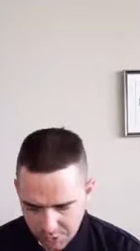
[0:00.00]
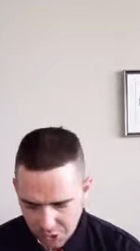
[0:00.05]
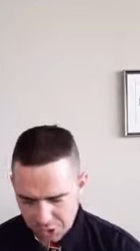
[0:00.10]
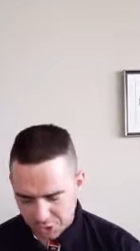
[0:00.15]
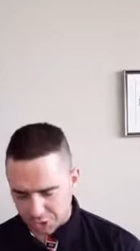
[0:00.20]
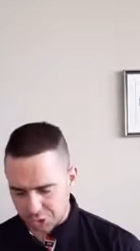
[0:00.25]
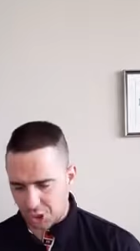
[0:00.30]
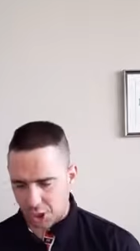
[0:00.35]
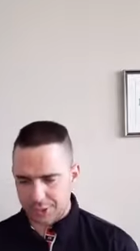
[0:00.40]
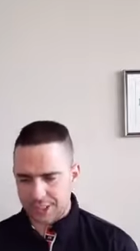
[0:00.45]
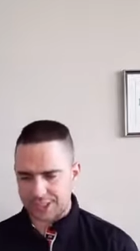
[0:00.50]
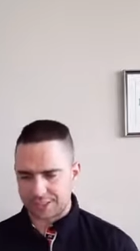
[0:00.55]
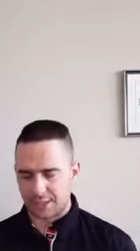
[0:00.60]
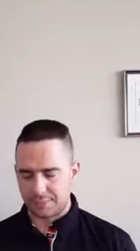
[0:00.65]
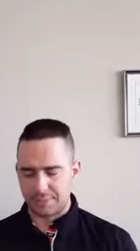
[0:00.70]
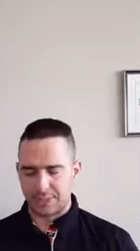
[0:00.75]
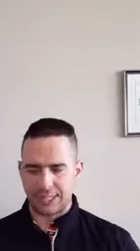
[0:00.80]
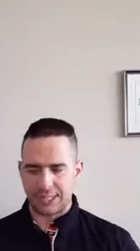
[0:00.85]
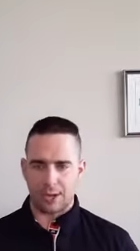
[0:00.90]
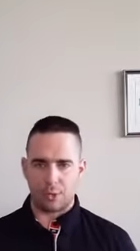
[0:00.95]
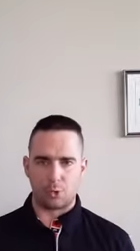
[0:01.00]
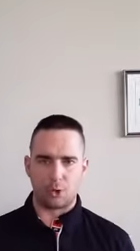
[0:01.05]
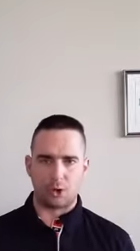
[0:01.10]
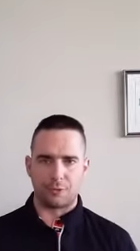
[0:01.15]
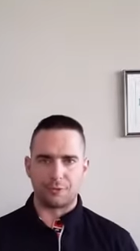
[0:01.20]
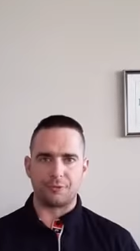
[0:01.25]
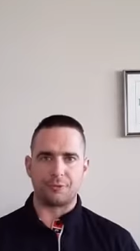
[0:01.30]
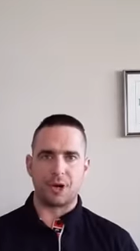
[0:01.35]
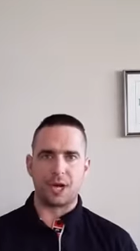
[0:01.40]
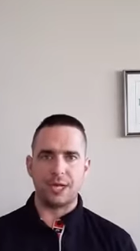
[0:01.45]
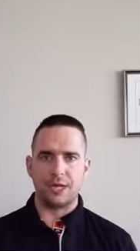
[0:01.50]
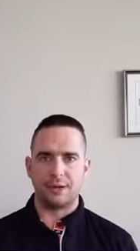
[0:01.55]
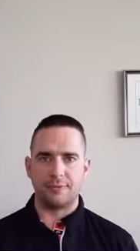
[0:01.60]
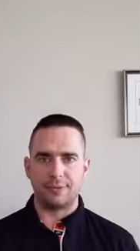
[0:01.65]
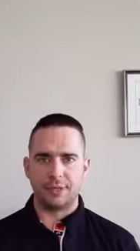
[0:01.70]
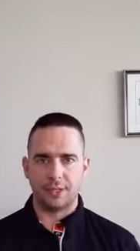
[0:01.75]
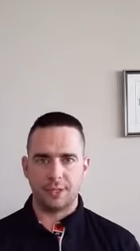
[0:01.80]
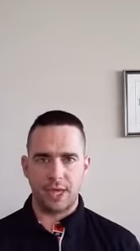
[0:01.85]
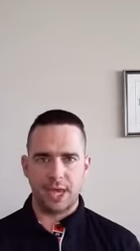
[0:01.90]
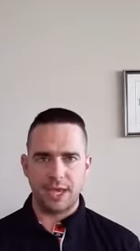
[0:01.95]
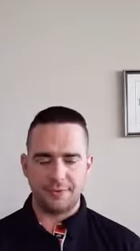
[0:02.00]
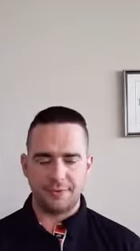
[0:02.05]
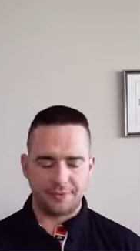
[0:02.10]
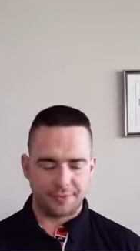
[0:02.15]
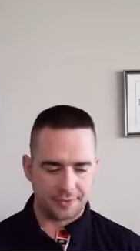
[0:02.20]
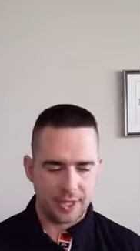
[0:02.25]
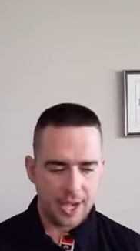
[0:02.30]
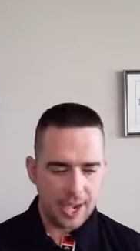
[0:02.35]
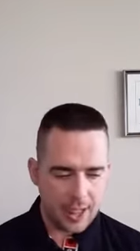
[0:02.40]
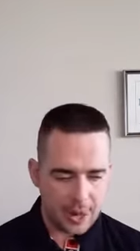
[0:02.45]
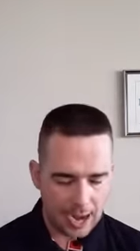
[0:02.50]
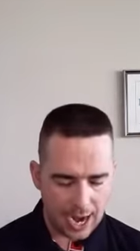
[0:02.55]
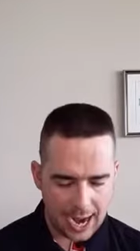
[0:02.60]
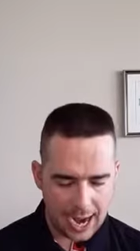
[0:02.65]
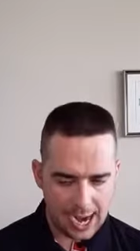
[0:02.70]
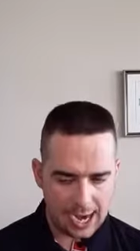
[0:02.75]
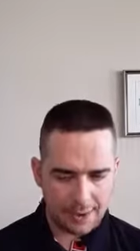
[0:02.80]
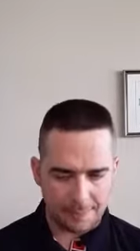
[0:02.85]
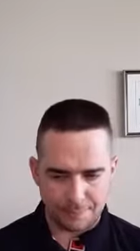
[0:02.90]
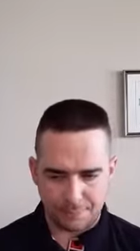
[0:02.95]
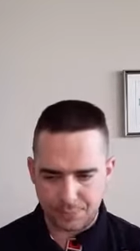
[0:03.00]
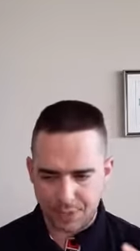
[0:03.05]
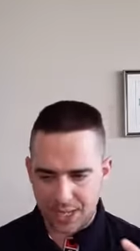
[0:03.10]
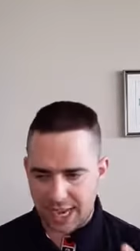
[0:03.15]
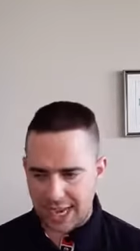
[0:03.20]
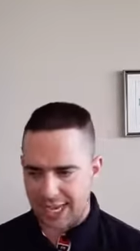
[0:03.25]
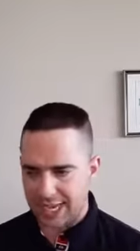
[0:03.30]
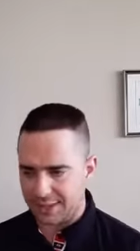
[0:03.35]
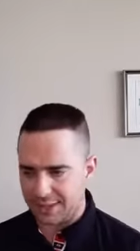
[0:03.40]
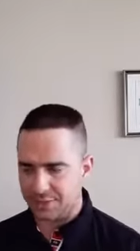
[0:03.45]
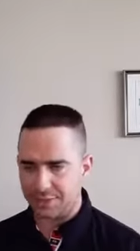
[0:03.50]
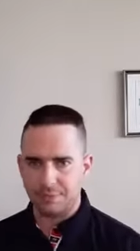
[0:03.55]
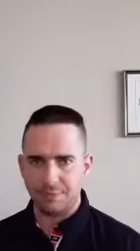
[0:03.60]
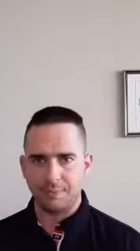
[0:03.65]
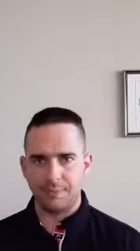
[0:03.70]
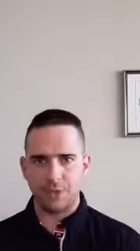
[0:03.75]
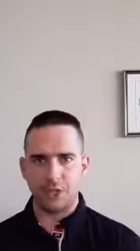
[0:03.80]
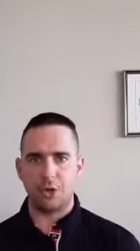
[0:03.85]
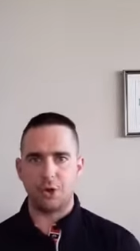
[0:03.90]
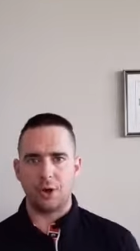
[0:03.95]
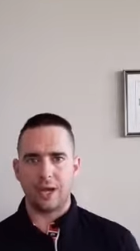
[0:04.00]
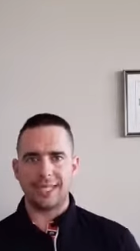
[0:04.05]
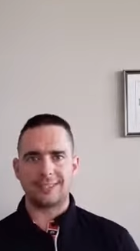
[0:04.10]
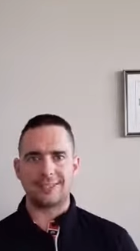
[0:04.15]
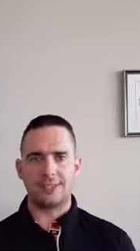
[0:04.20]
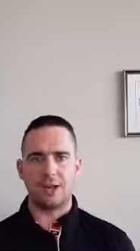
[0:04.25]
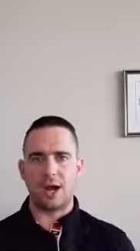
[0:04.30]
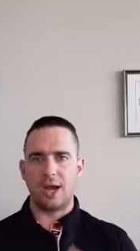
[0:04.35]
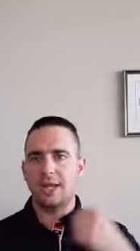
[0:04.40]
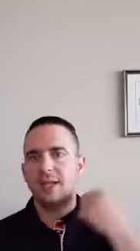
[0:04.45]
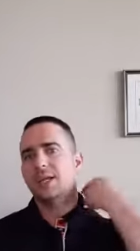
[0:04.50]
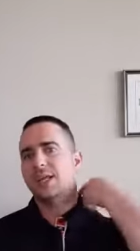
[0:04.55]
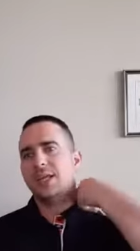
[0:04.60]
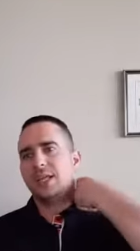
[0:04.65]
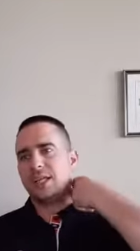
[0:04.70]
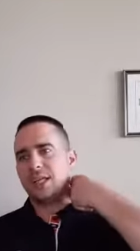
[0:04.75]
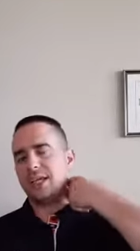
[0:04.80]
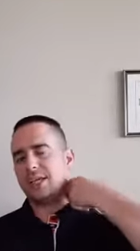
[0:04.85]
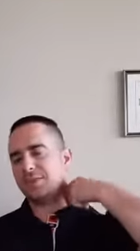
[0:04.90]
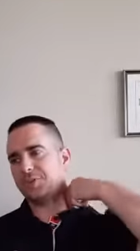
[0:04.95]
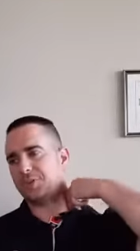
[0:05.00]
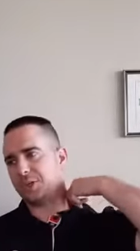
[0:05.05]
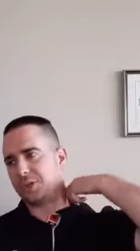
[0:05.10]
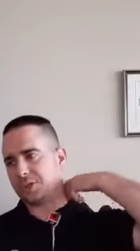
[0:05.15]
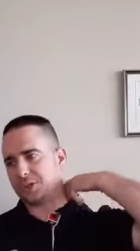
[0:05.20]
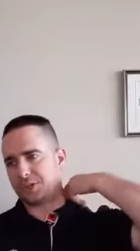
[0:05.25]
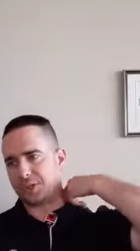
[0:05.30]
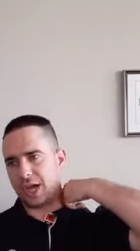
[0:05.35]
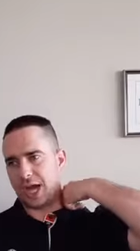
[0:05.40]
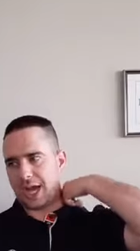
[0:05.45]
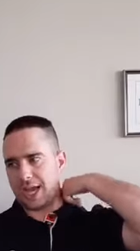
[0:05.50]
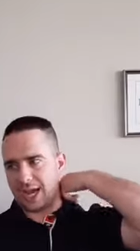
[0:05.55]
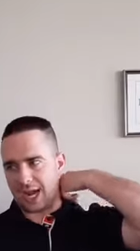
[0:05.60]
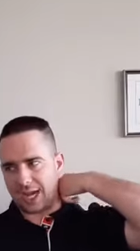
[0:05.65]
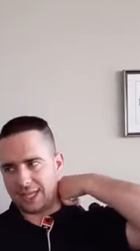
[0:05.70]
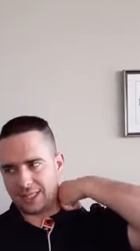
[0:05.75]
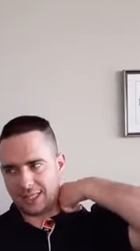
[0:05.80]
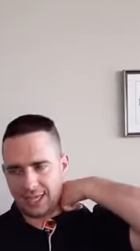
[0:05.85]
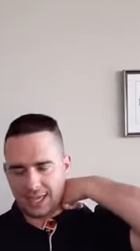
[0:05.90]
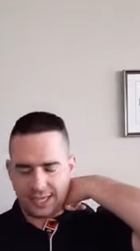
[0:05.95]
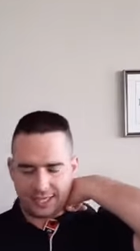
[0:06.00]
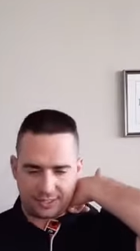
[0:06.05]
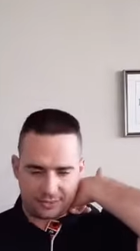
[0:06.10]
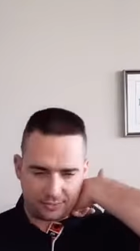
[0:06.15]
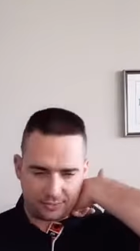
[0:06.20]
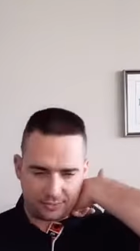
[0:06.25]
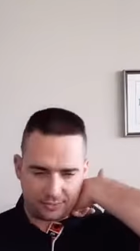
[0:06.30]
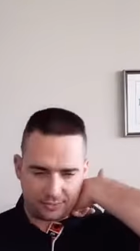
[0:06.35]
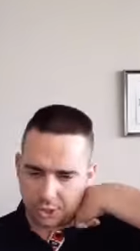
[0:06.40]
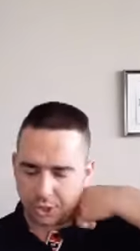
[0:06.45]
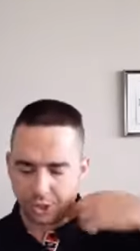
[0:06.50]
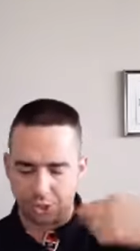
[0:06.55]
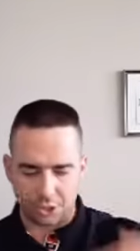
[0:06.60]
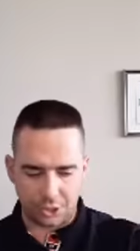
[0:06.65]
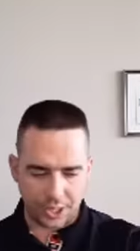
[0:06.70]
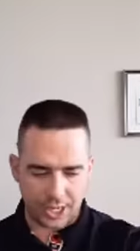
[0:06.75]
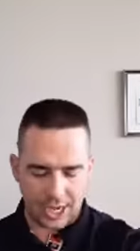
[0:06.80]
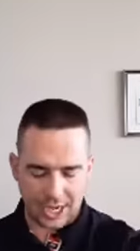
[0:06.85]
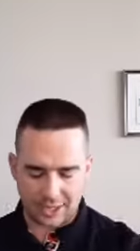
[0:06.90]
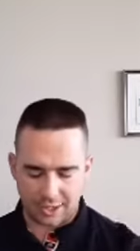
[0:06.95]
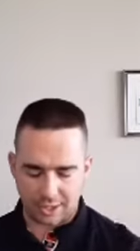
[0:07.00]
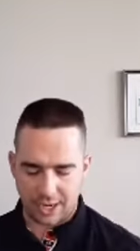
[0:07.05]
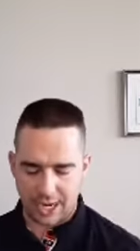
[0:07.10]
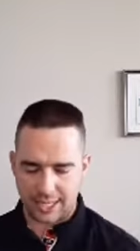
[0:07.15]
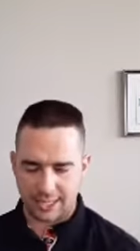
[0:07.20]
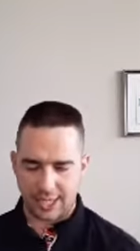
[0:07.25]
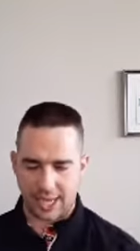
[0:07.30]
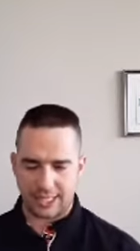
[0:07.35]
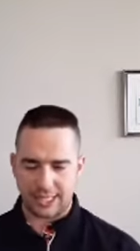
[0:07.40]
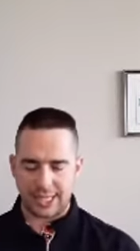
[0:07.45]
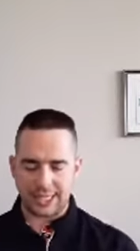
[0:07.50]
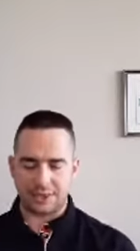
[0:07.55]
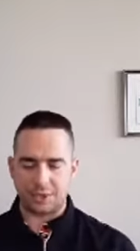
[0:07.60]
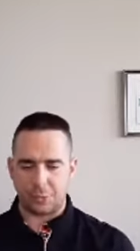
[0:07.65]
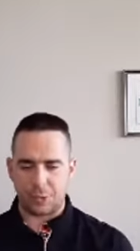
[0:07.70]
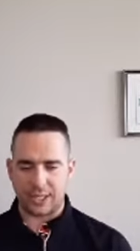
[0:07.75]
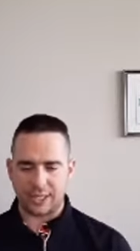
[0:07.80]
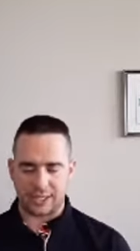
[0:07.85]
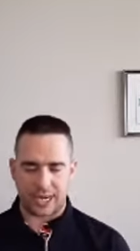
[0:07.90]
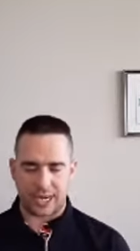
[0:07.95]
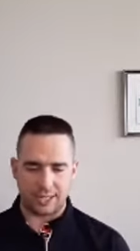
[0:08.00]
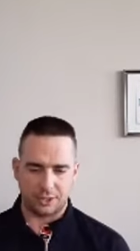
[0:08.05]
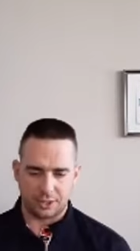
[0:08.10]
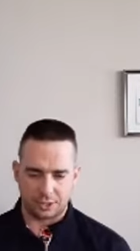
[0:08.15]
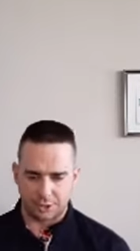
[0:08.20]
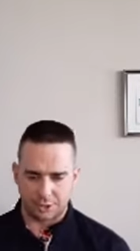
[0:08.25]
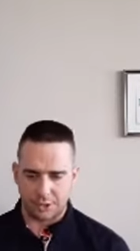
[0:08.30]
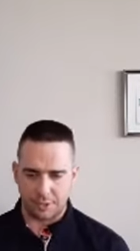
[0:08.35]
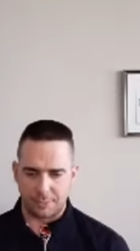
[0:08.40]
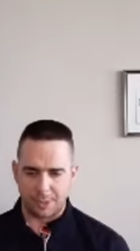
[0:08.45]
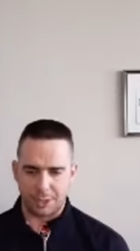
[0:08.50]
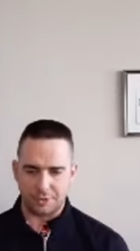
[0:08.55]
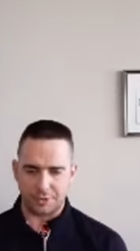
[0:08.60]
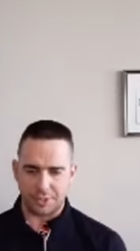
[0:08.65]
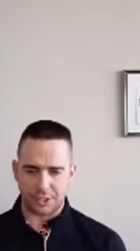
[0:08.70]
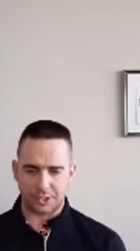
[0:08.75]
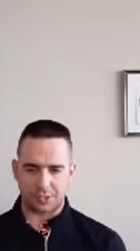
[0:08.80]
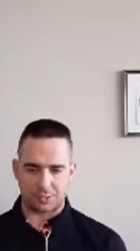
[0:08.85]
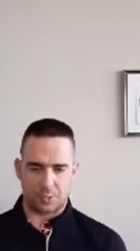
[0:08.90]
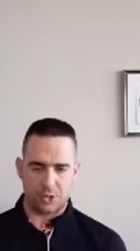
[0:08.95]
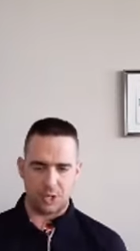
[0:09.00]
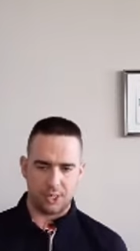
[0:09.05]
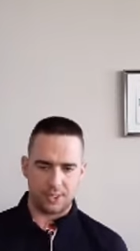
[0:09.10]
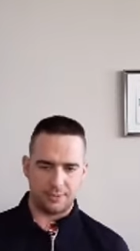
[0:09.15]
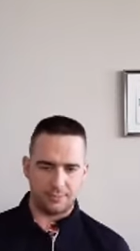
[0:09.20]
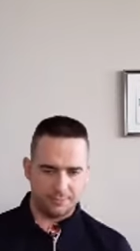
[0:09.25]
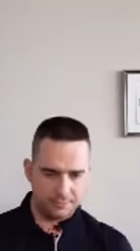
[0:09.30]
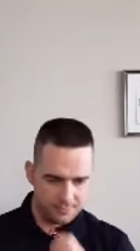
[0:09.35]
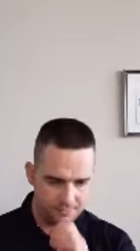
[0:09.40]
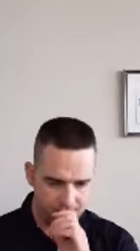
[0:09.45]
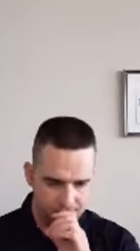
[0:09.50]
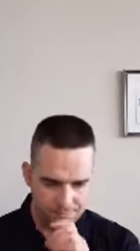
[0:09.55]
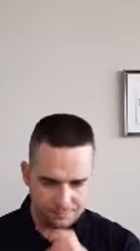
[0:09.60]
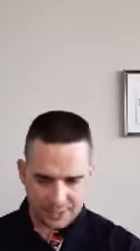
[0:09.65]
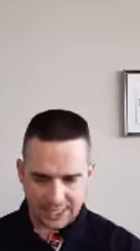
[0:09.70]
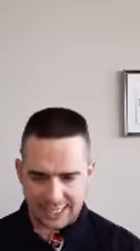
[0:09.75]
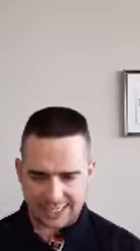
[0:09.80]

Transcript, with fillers: there's always something that we're afraid of in life um, and you know it's not there's i, I like learning I, I like the way that i learned about this one